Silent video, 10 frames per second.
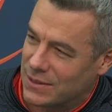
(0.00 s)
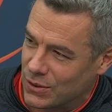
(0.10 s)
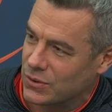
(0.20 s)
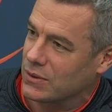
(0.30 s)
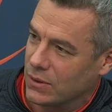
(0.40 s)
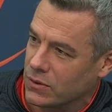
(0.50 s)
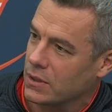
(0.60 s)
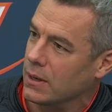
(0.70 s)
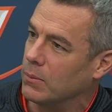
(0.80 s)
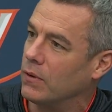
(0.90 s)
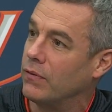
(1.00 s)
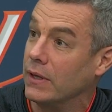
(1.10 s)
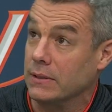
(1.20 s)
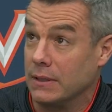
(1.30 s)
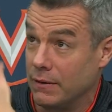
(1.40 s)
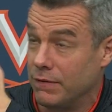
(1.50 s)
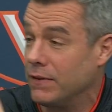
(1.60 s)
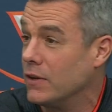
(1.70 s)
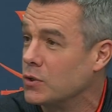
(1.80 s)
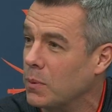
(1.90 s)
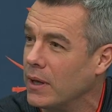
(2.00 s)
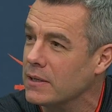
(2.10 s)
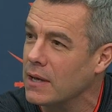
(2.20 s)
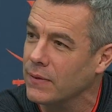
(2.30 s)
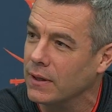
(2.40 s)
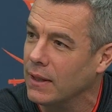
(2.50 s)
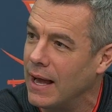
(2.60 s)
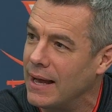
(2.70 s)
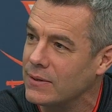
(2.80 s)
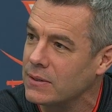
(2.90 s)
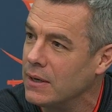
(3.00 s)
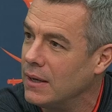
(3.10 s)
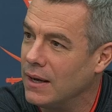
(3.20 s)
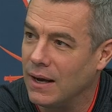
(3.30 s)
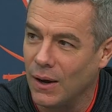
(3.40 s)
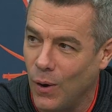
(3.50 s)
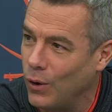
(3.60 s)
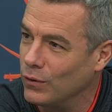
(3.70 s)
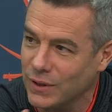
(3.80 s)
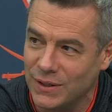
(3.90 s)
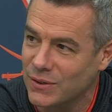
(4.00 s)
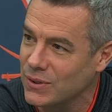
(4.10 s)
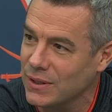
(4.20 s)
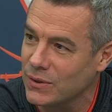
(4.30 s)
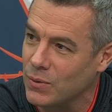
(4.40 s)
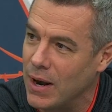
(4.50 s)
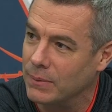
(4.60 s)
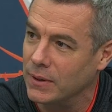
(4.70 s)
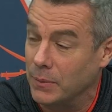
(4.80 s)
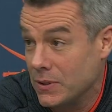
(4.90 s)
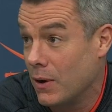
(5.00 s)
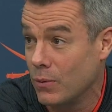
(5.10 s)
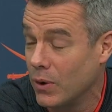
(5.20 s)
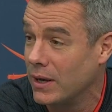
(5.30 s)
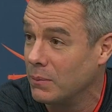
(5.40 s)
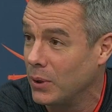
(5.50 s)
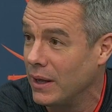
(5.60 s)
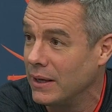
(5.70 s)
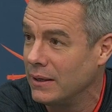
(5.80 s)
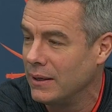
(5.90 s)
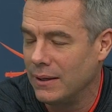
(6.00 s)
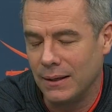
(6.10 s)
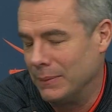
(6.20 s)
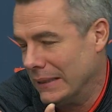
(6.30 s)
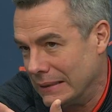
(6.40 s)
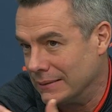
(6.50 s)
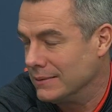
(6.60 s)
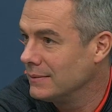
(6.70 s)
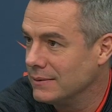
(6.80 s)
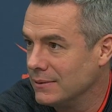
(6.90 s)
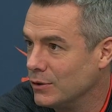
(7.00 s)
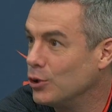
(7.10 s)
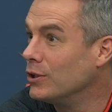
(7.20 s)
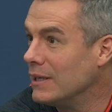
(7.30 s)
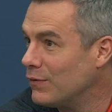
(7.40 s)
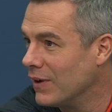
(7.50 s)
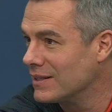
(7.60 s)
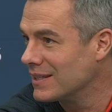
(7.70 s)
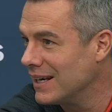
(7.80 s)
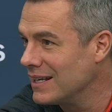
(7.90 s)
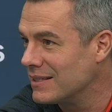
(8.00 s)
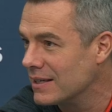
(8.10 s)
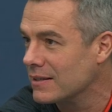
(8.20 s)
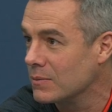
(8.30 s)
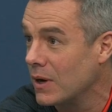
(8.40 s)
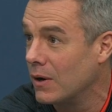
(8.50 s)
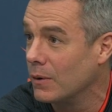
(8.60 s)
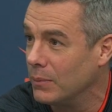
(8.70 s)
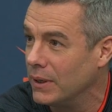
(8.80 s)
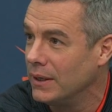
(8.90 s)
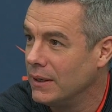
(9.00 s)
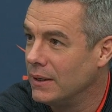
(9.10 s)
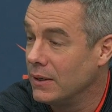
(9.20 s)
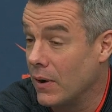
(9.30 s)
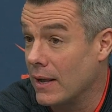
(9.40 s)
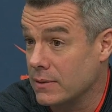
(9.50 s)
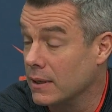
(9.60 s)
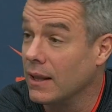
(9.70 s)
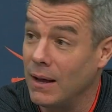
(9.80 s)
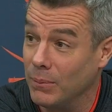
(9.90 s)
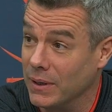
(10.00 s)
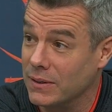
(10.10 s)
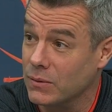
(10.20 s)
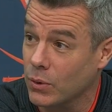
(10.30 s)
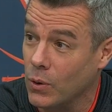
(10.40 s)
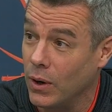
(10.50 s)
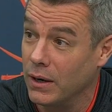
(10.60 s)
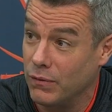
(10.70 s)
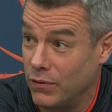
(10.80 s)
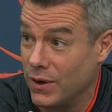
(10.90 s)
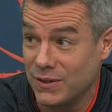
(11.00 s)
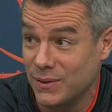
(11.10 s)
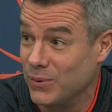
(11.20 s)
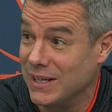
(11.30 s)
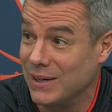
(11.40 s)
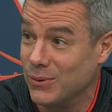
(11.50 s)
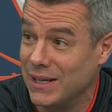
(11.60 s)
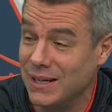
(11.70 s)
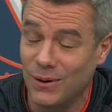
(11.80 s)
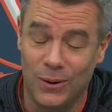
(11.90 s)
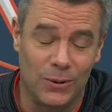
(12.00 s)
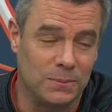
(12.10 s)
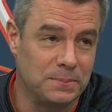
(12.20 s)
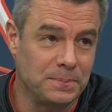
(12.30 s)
There's there's a number of things, and then finish plays on the glass. Uh, all of it is is wrapped up. It's a hard way to play. I mean, good defense in any system's hard, but you're asking a lot. But it's required for us, and we need we need it all.